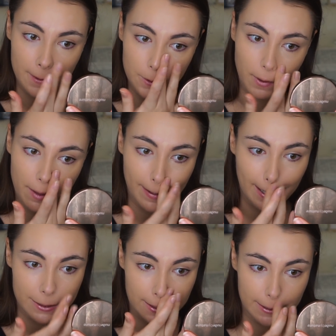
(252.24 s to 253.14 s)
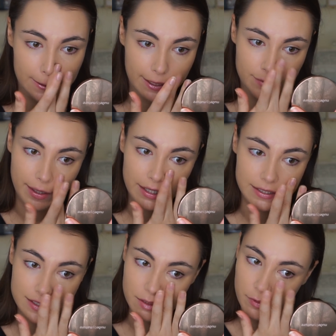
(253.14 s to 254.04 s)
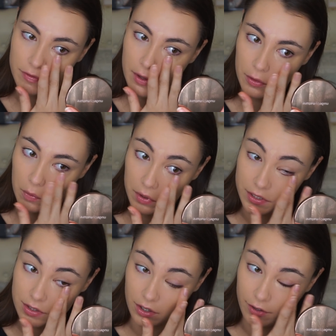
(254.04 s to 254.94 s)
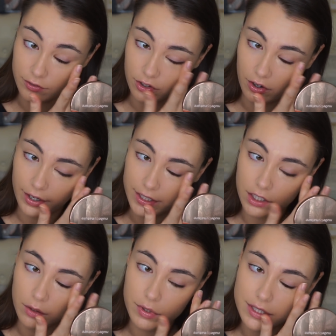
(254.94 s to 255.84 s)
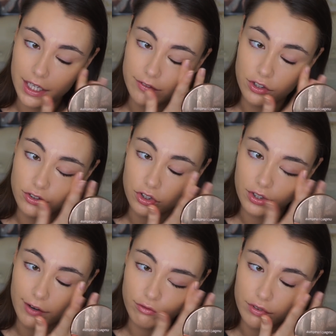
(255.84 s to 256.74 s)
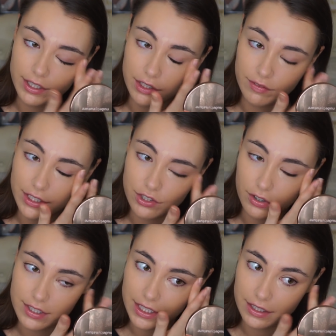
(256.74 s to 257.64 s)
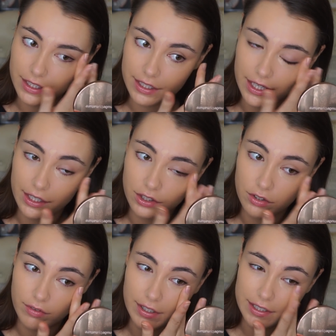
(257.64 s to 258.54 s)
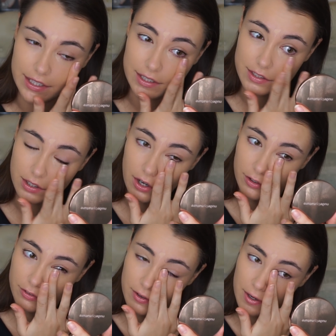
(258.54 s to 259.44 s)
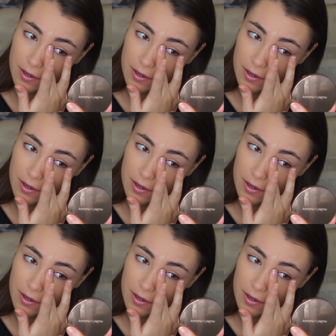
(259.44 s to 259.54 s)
dry patches as badly as some of the other ones that I've tried. I would say if you do have really, really dry skin, then again, you really need to kind of